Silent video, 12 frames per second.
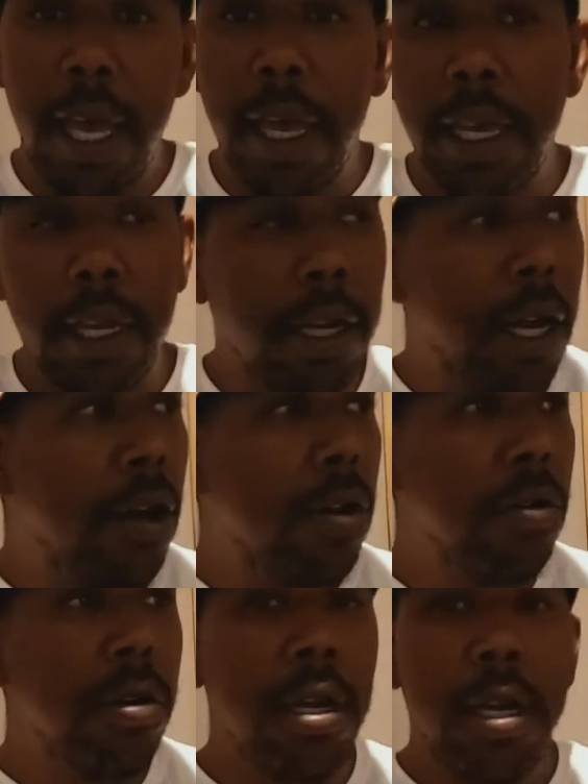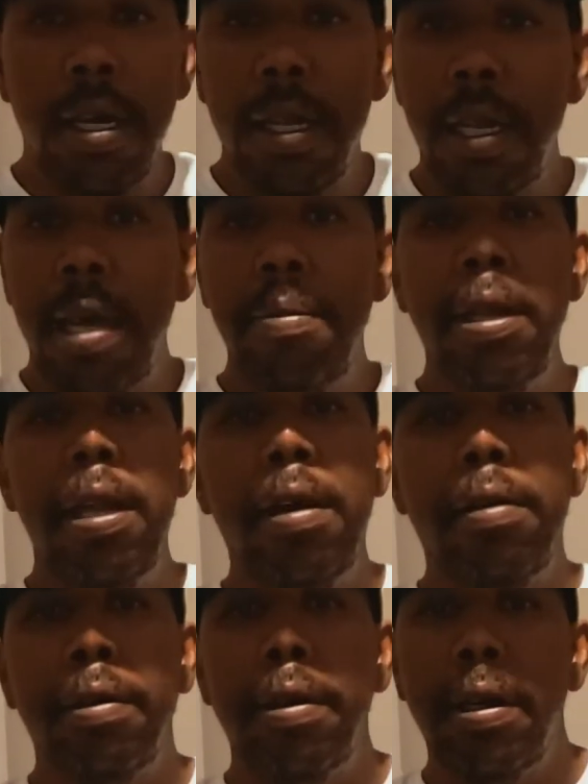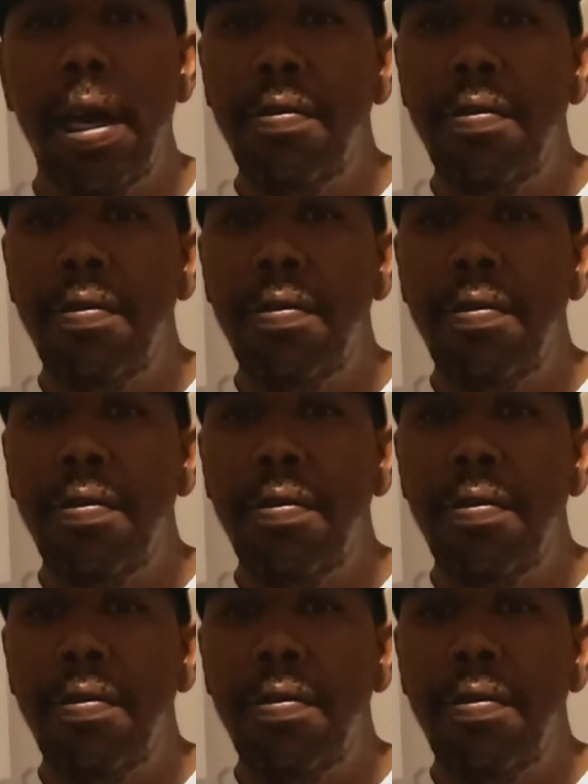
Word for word: think it'll go, let me know.